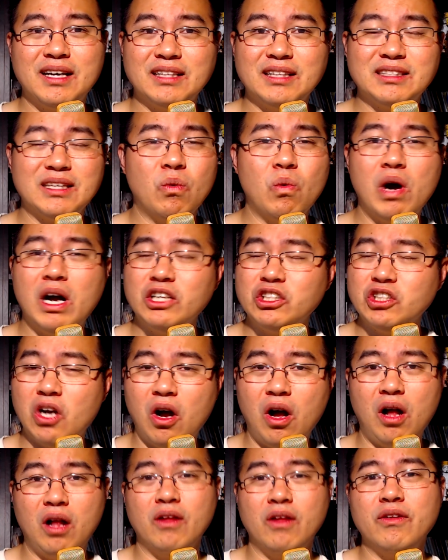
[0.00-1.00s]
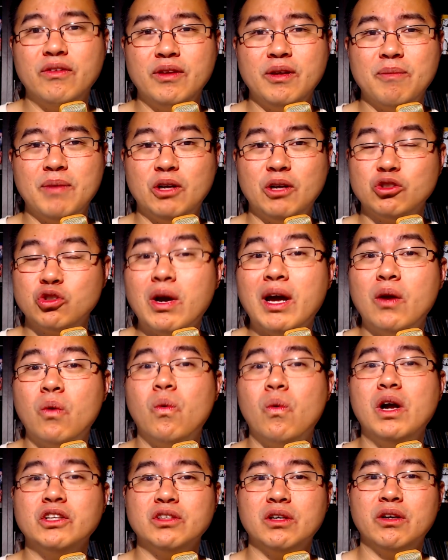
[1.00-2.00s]
I watch all of them. I'll try to
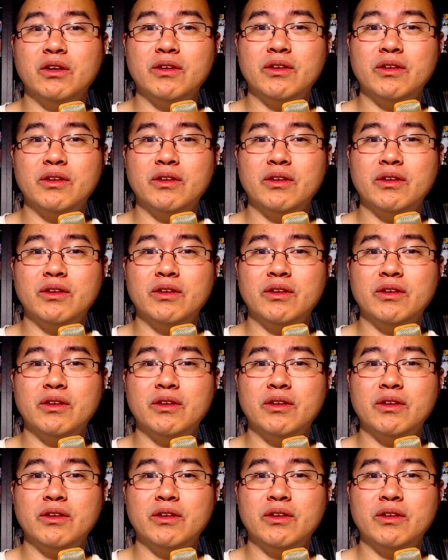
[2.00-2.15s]
watch all of them.